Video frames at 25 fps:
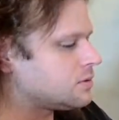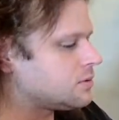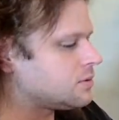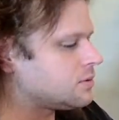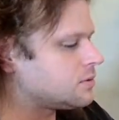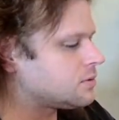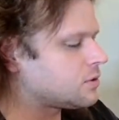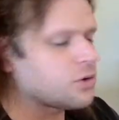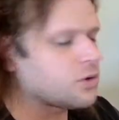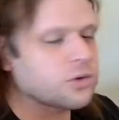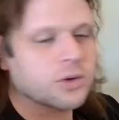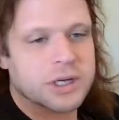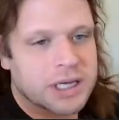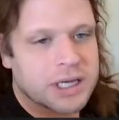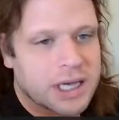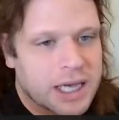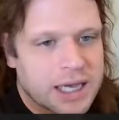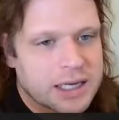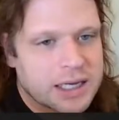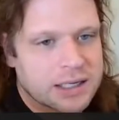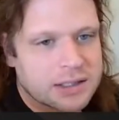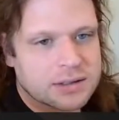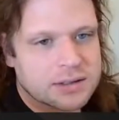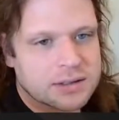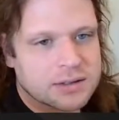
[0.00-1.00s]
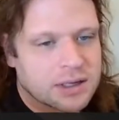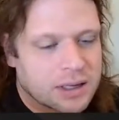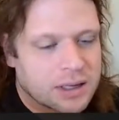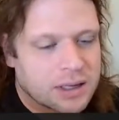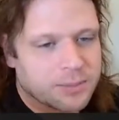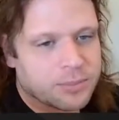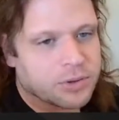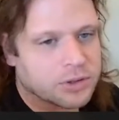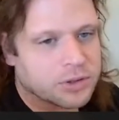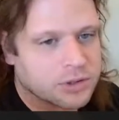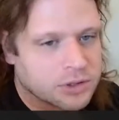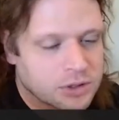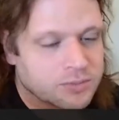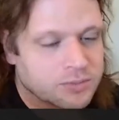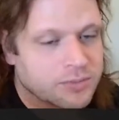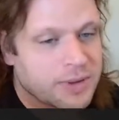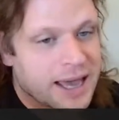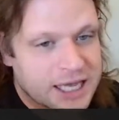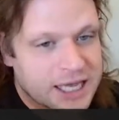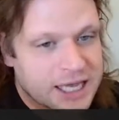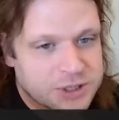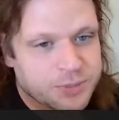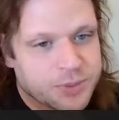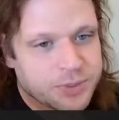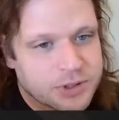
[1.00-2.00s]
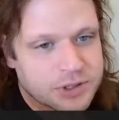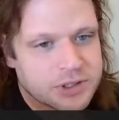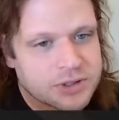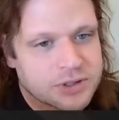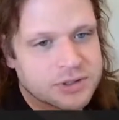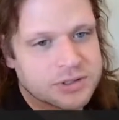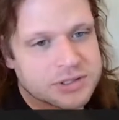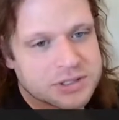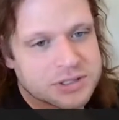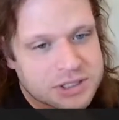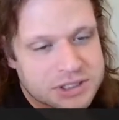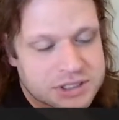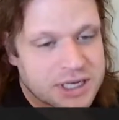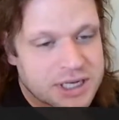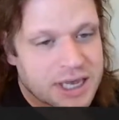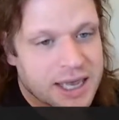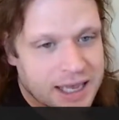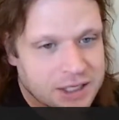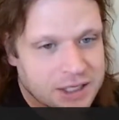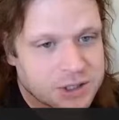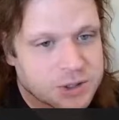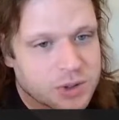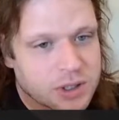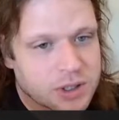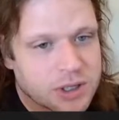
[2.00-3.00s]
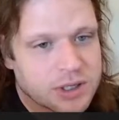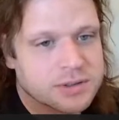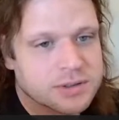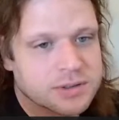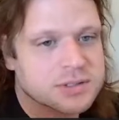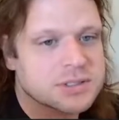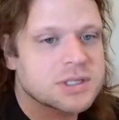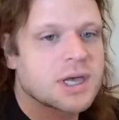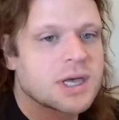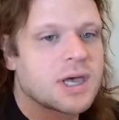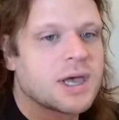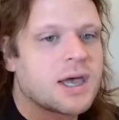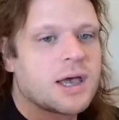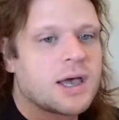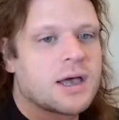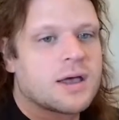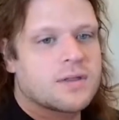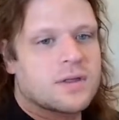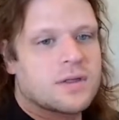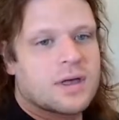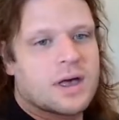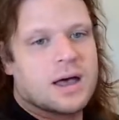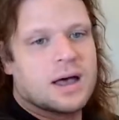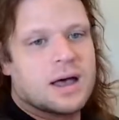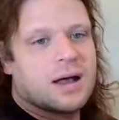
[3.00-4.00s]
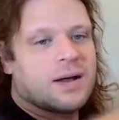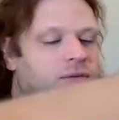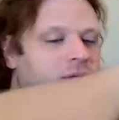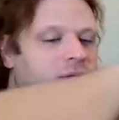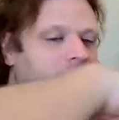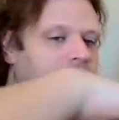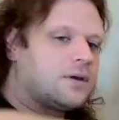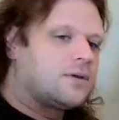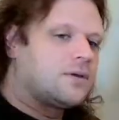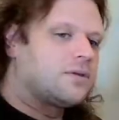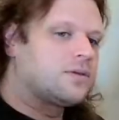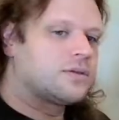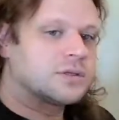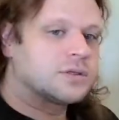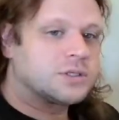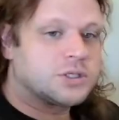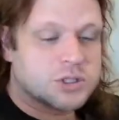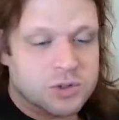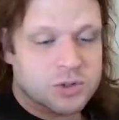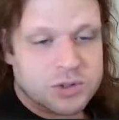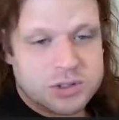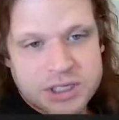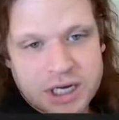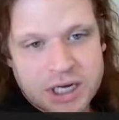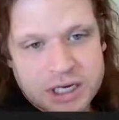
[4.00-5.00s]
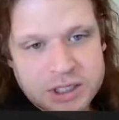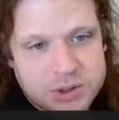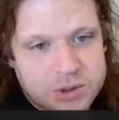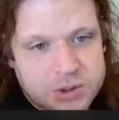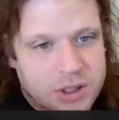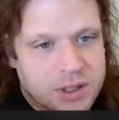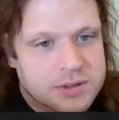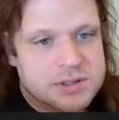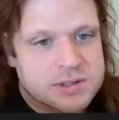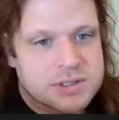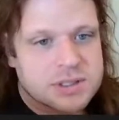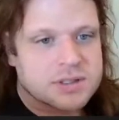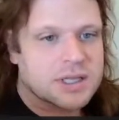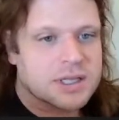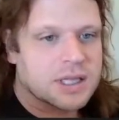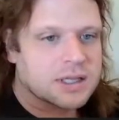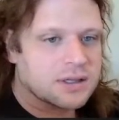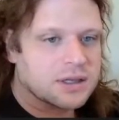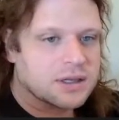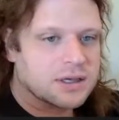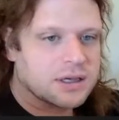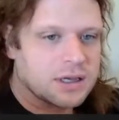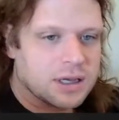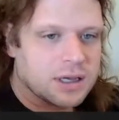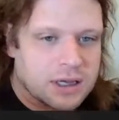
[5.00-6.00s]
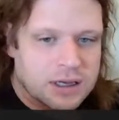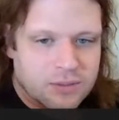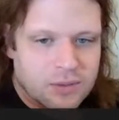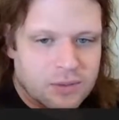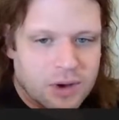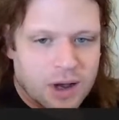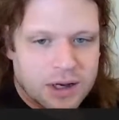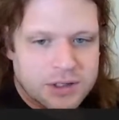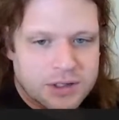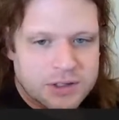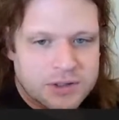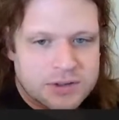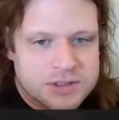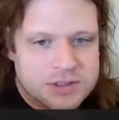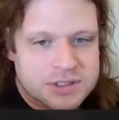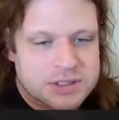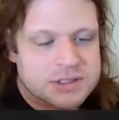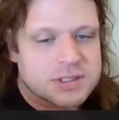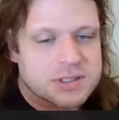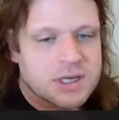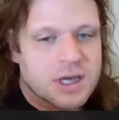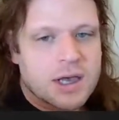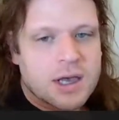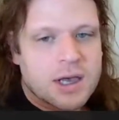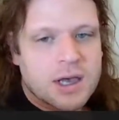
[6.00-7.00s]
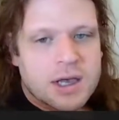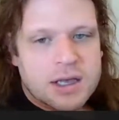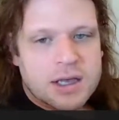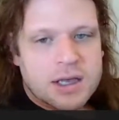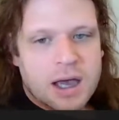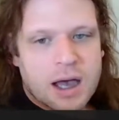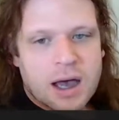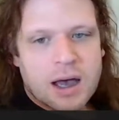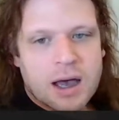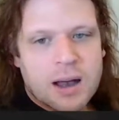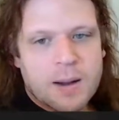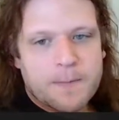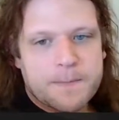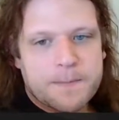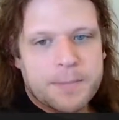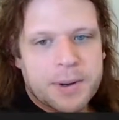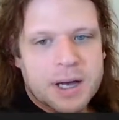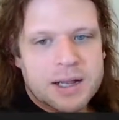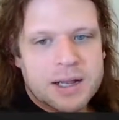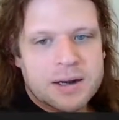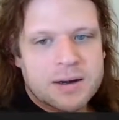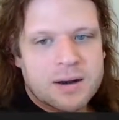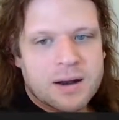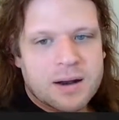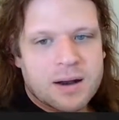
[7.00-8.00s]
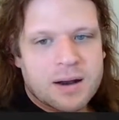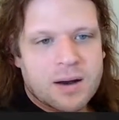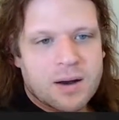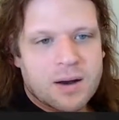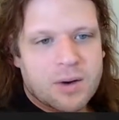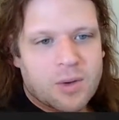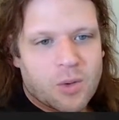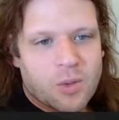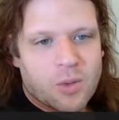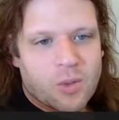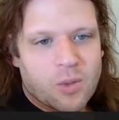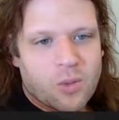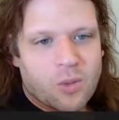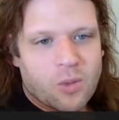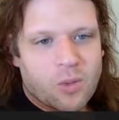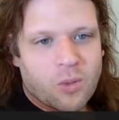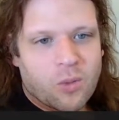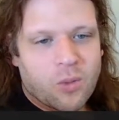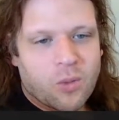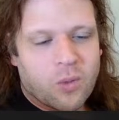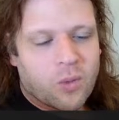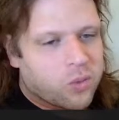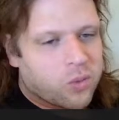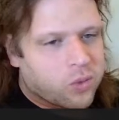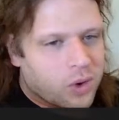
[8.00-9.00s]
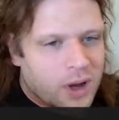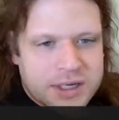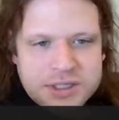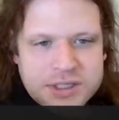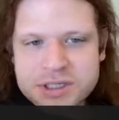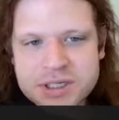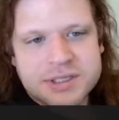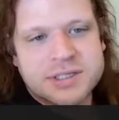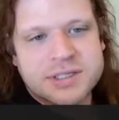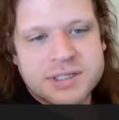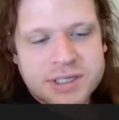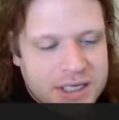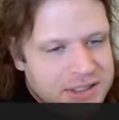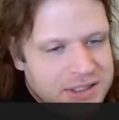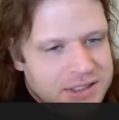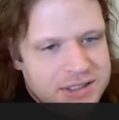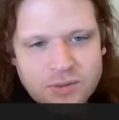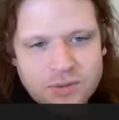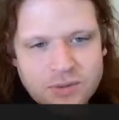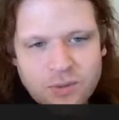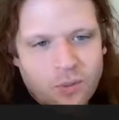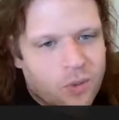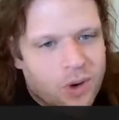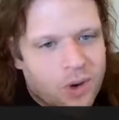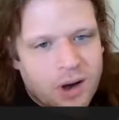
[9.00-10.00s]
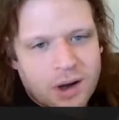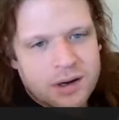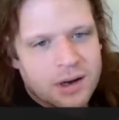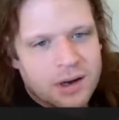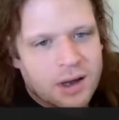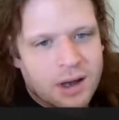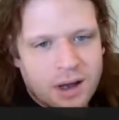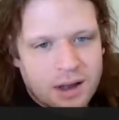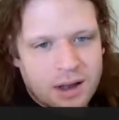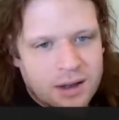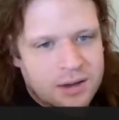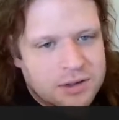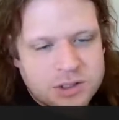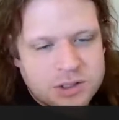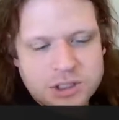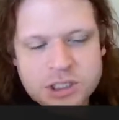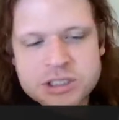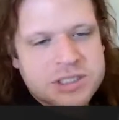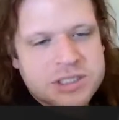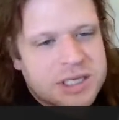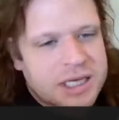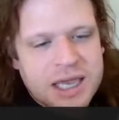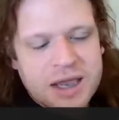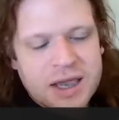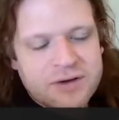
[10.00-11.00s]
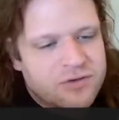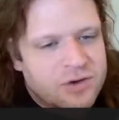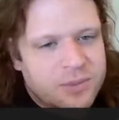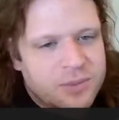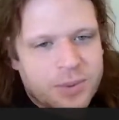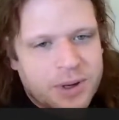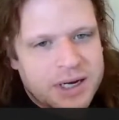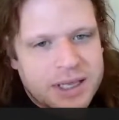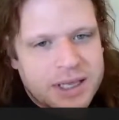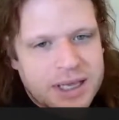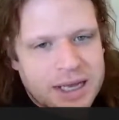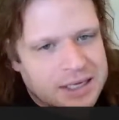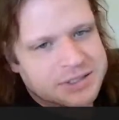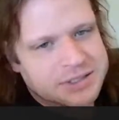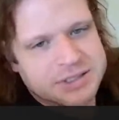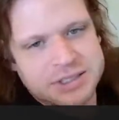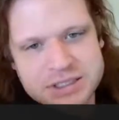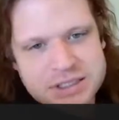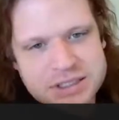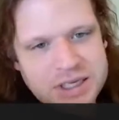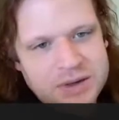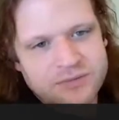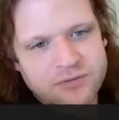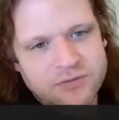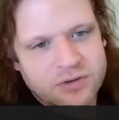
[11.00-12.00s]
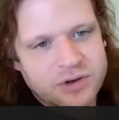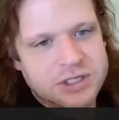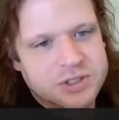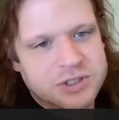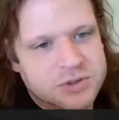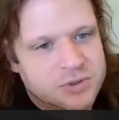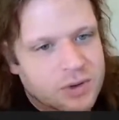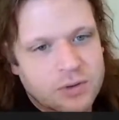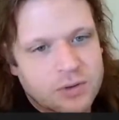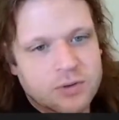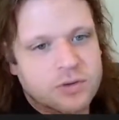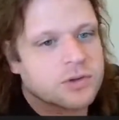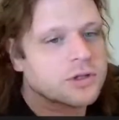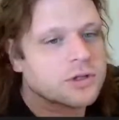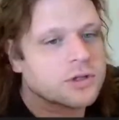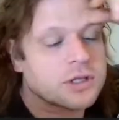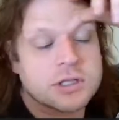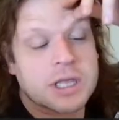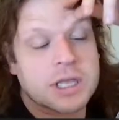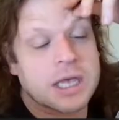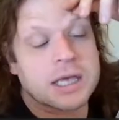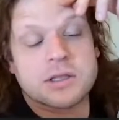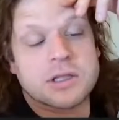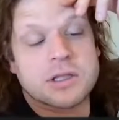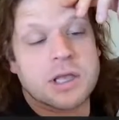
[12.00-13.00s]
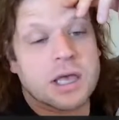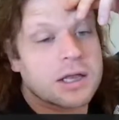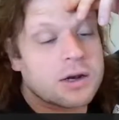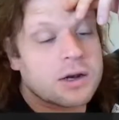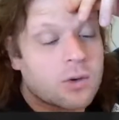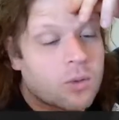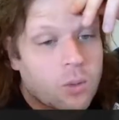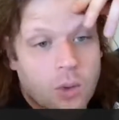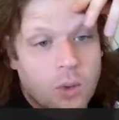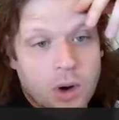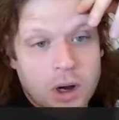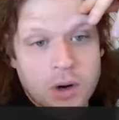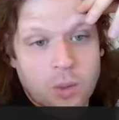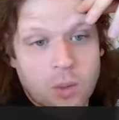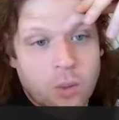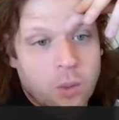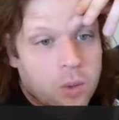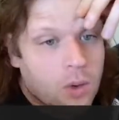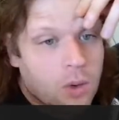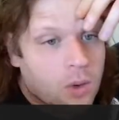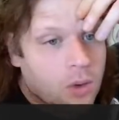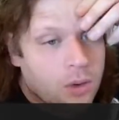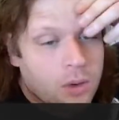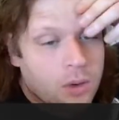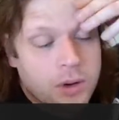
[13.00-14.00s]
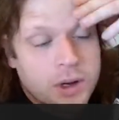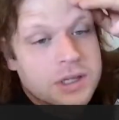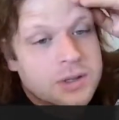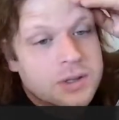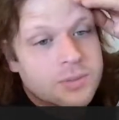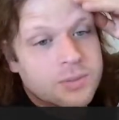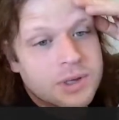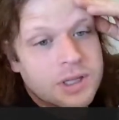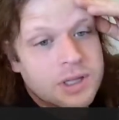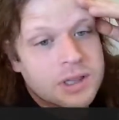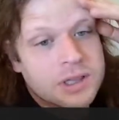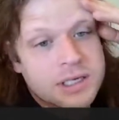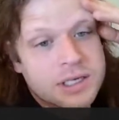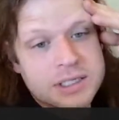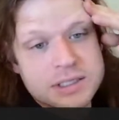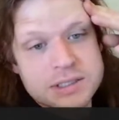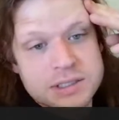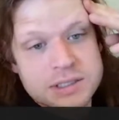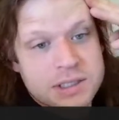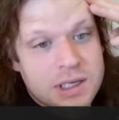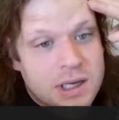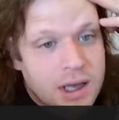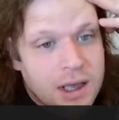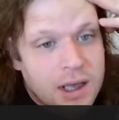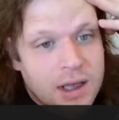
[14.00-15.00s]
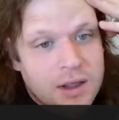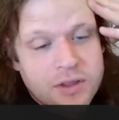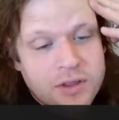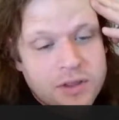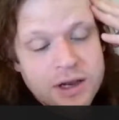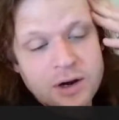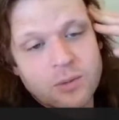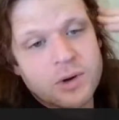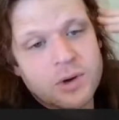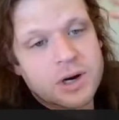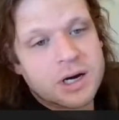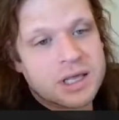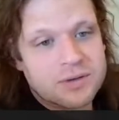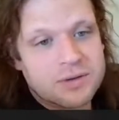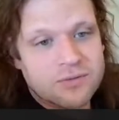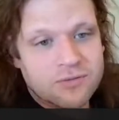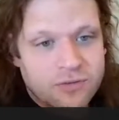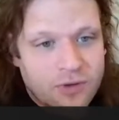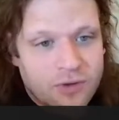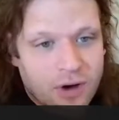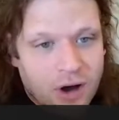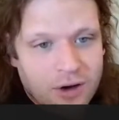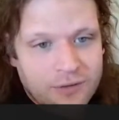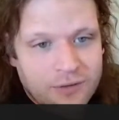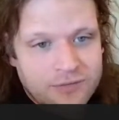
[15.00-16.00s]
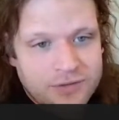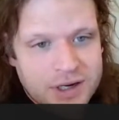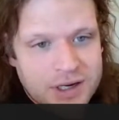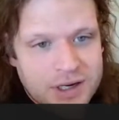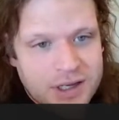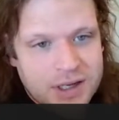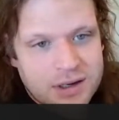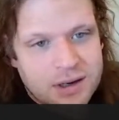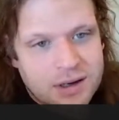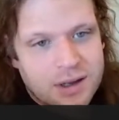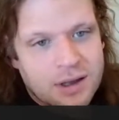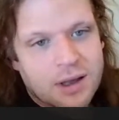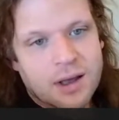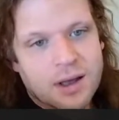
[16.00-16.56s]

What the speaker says: create and mass produce the Shahed drones, the suicide drones that Iran uses. But Russia doesn't want, just like everybody else except for Israel, they don't want a war in the Middle East. They don't want to get involved in it.